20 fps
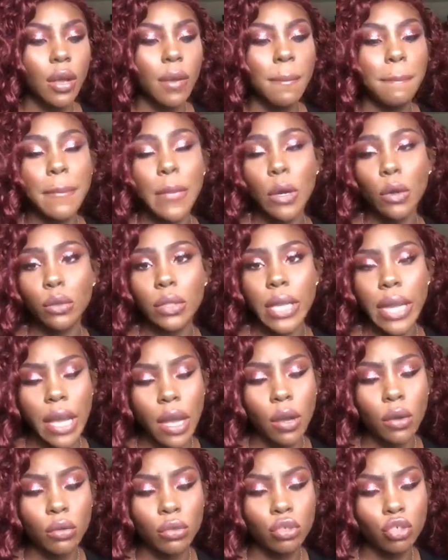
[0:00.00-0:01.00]

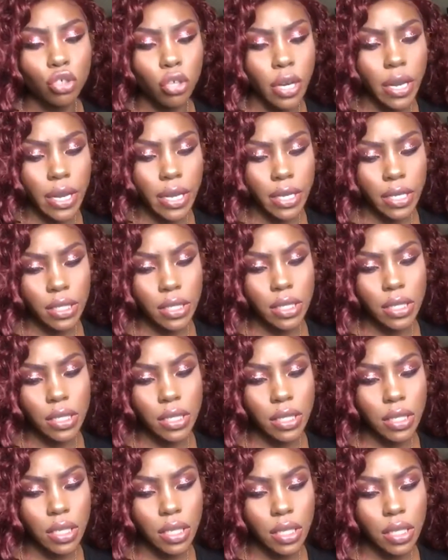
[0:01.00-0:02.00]
Motown
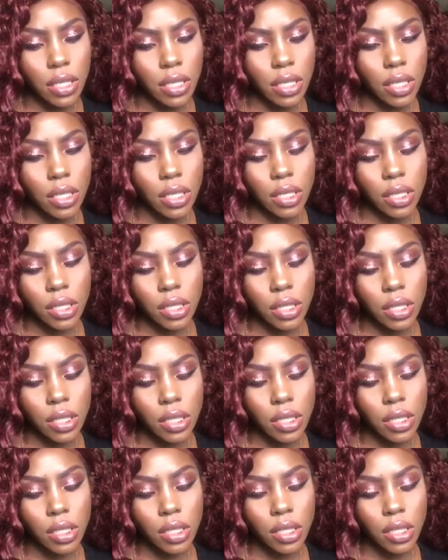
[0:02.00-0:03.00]
Tress
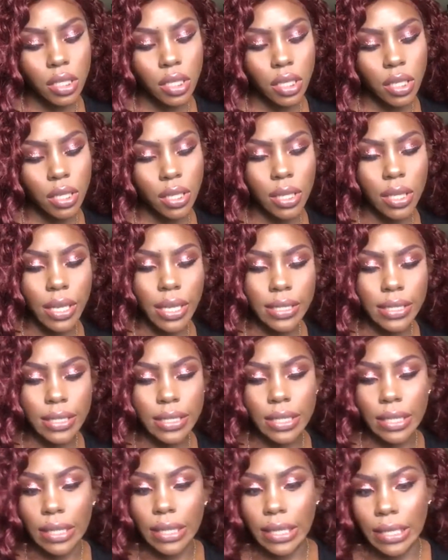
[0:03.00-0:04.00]

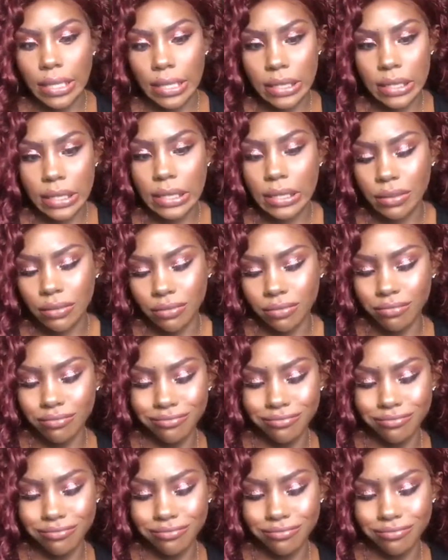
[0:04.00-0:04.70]
Let's Lace